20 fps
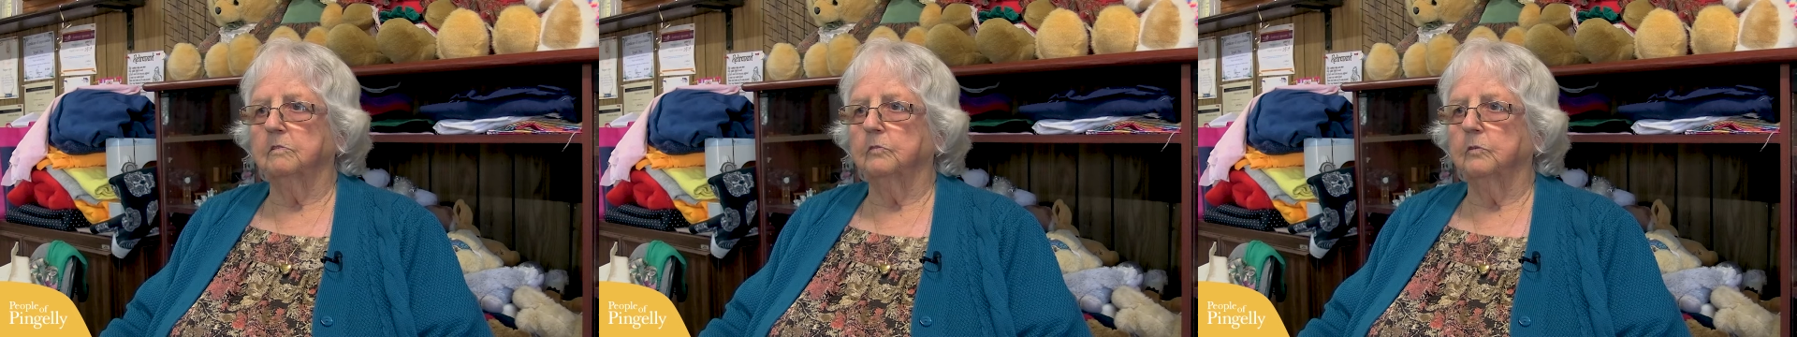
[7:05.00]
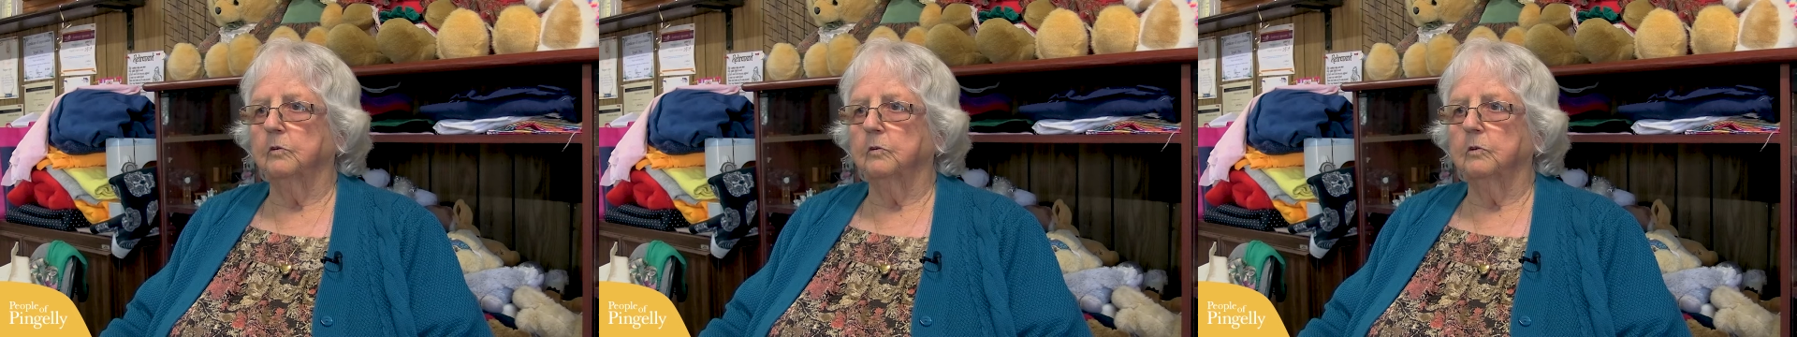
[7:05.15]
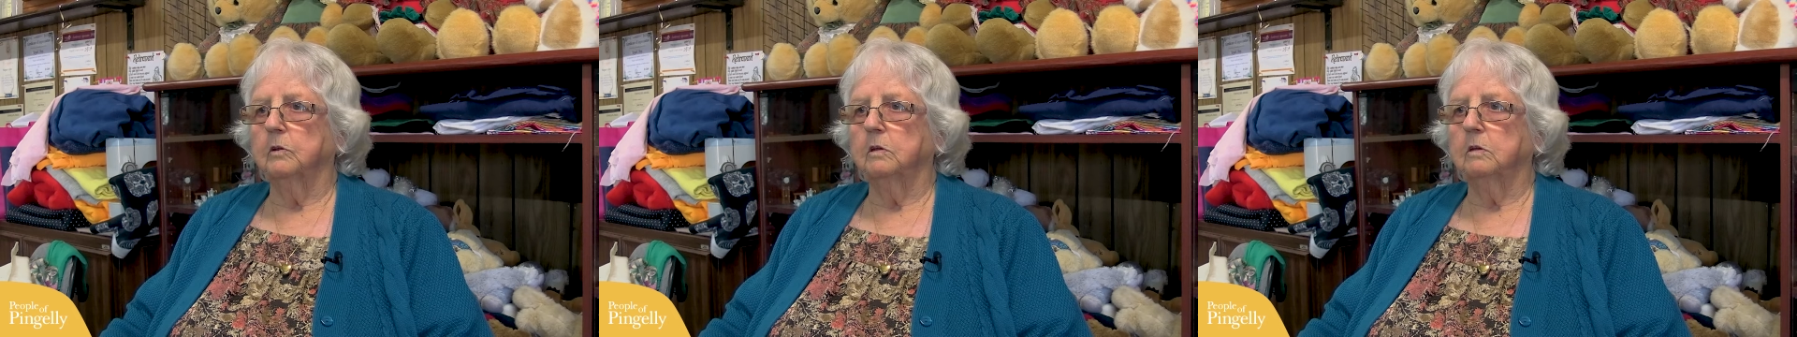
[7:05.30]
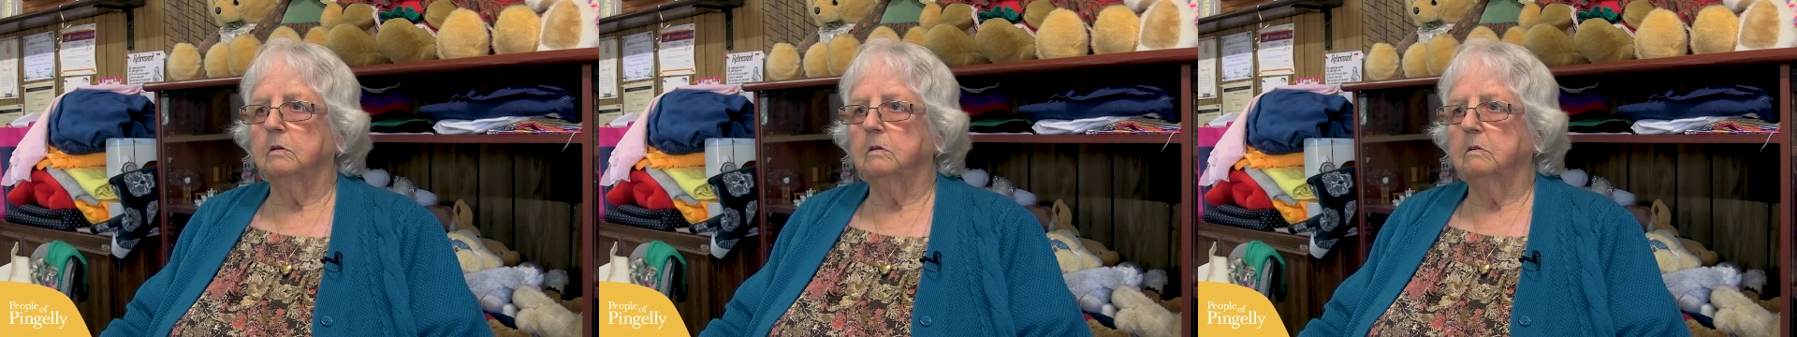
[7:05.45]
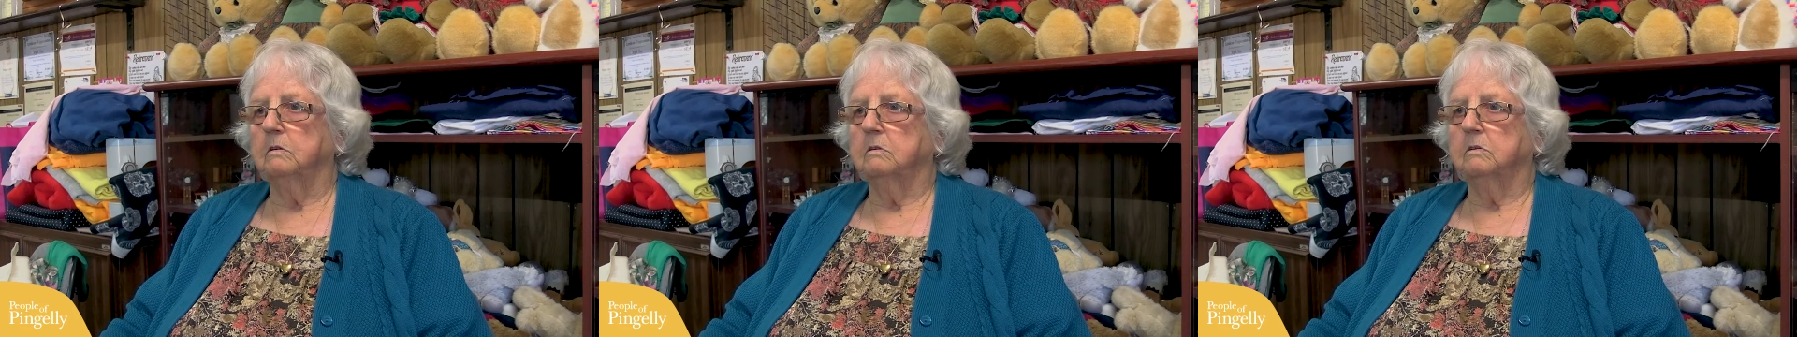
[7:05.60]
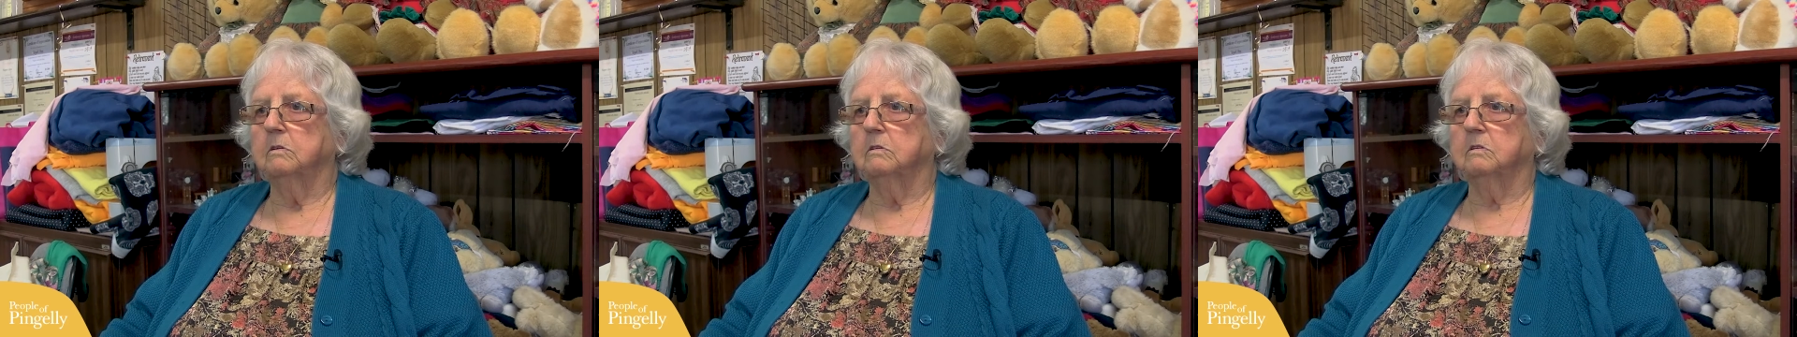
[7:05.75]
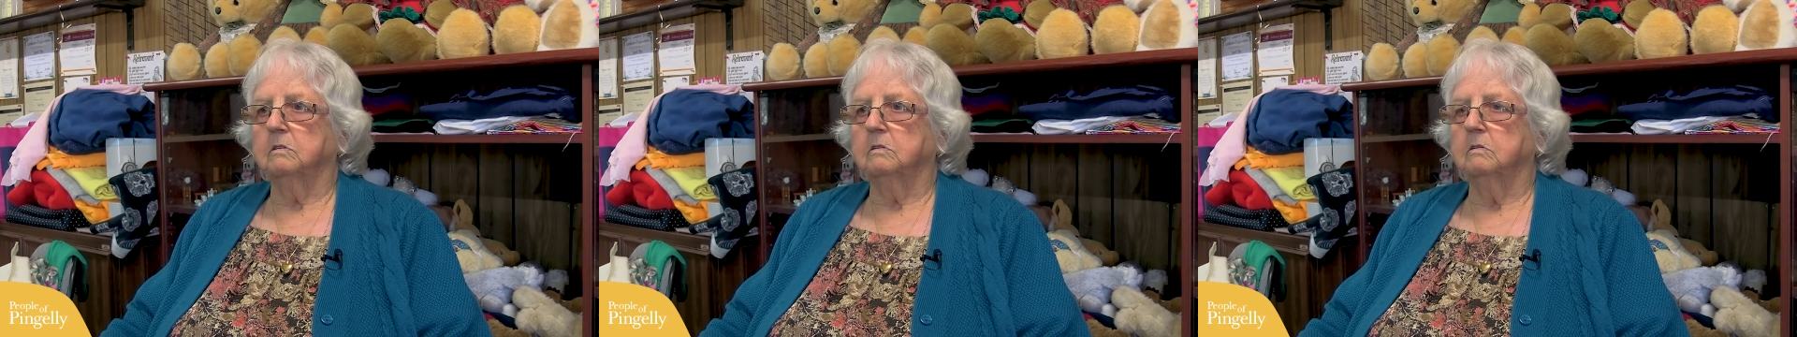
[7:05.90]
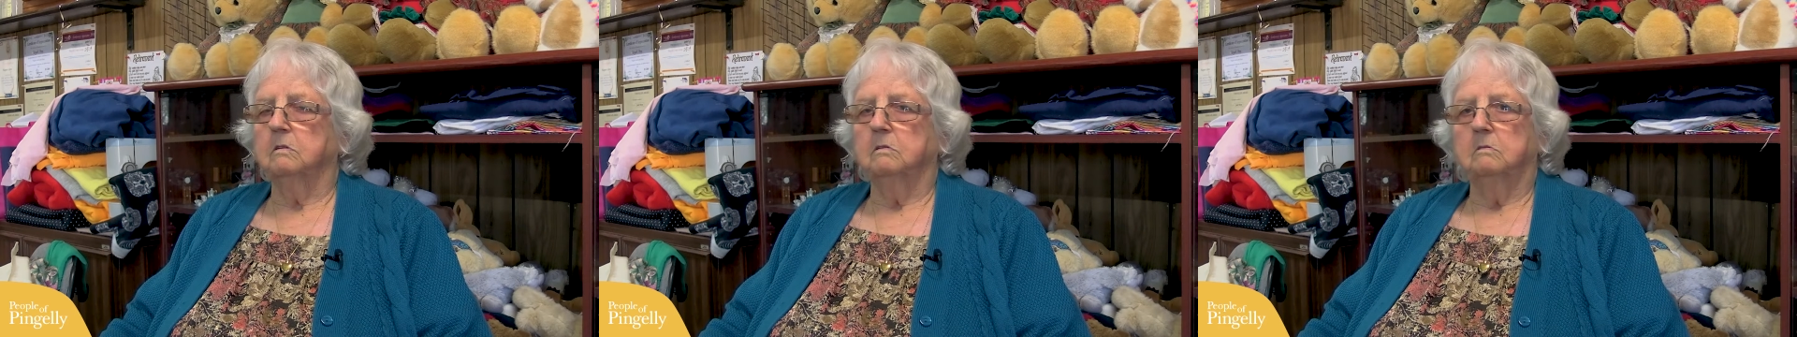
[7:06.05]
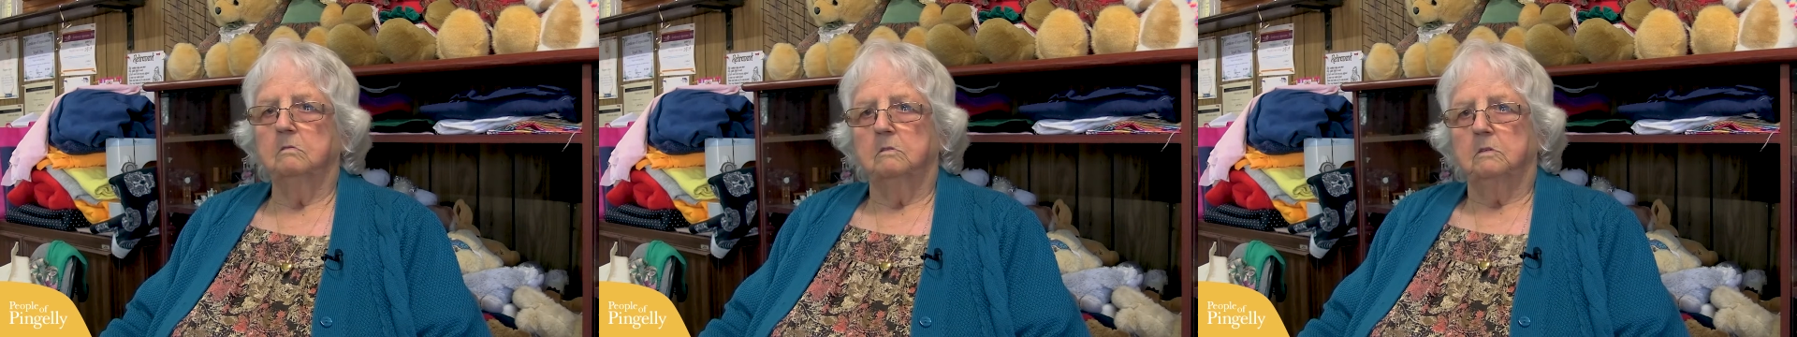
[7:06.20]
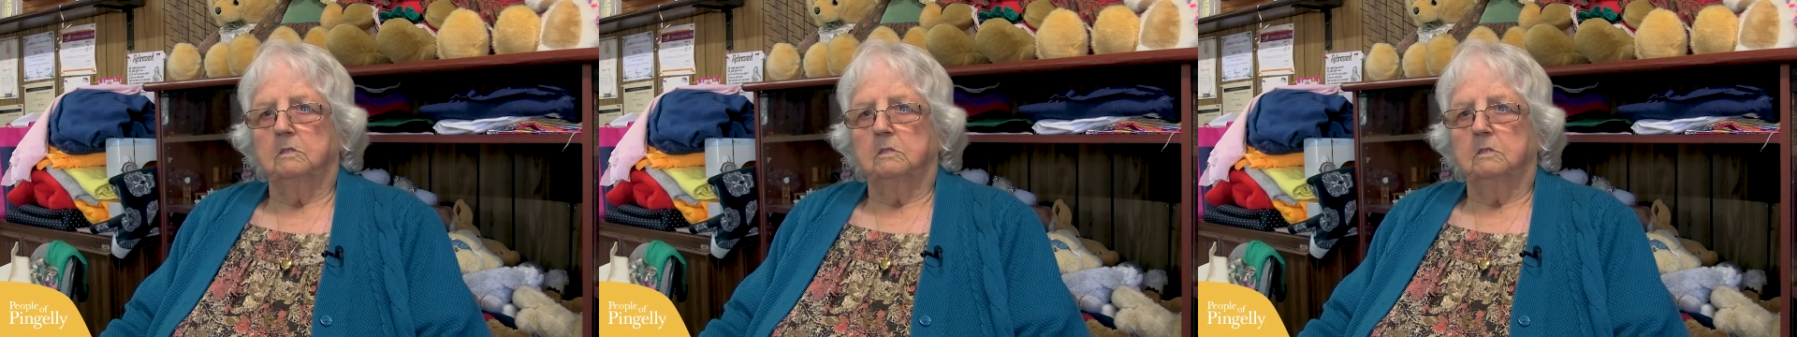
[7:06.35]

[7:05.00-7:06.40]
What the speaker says: 40. Just